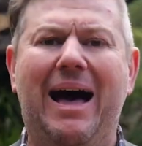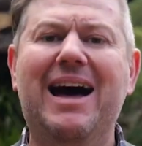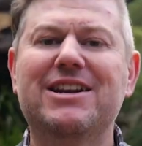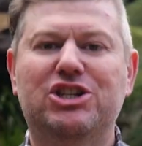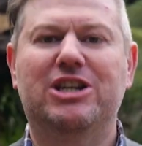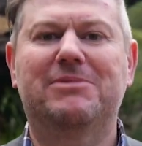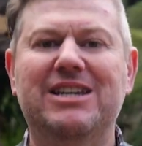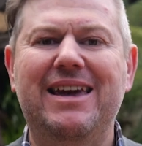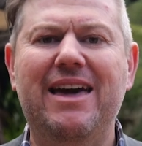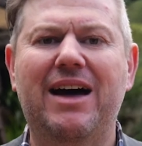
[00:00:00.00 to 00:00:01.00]
partnership
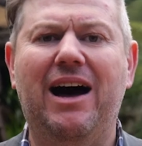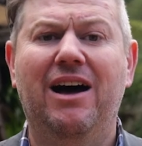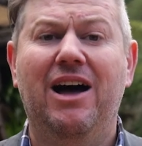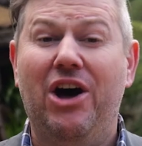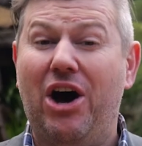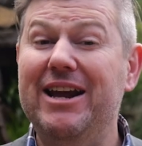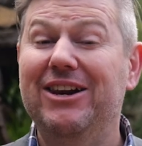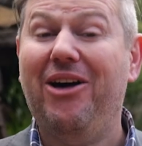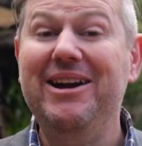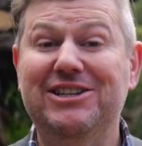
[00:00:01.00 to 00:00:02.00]
together, I'd
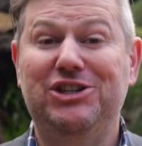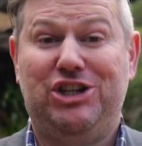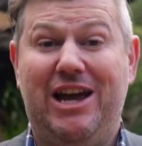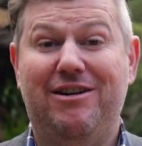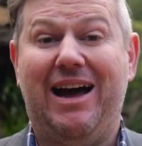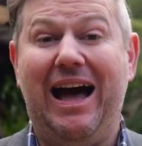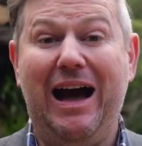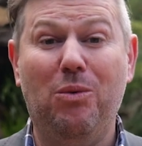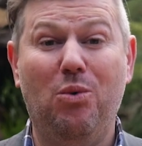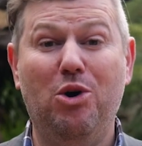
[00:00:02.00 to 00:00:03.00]
like to share a
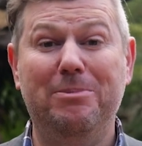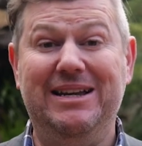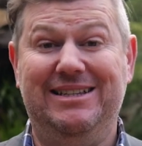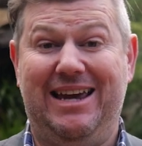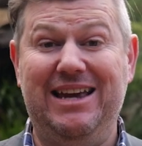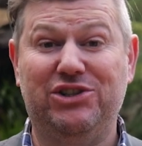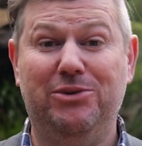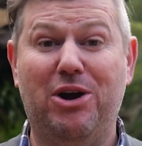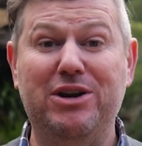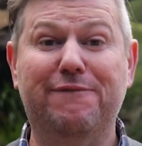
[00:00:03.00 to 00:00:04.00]
heartwarming
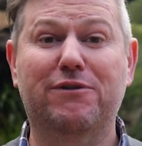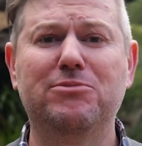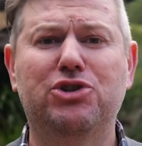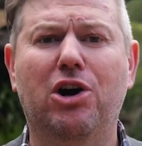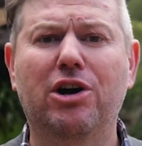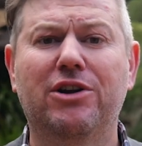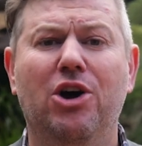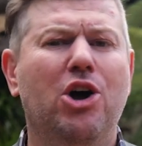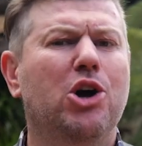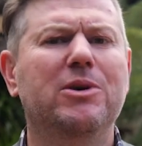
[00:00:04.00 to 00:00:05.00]
testimony from John,
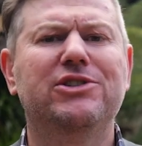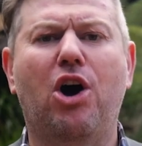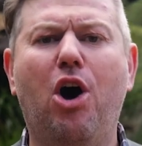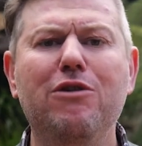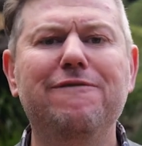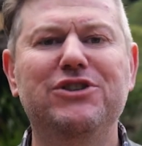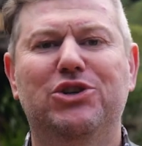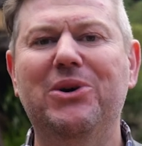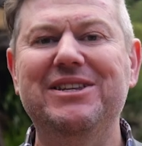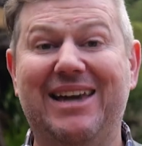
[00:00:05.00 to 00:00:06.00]
who is
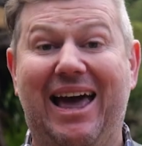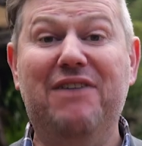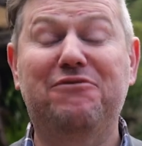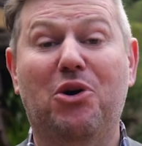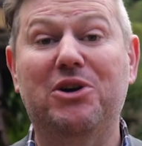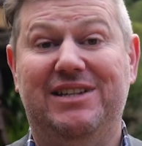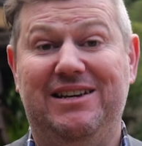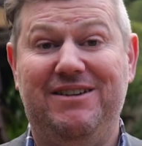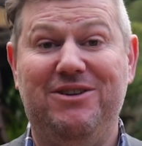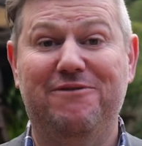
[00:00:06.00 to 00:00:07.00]
overjoyed to have God
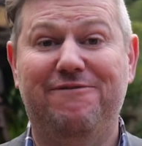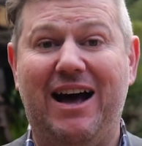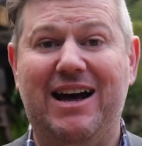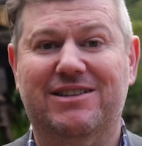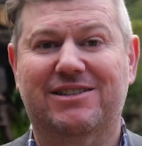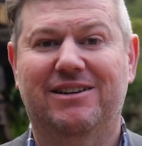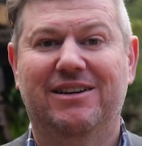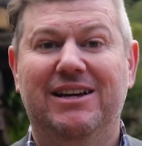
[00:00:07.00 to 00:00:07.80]
TV on VAST.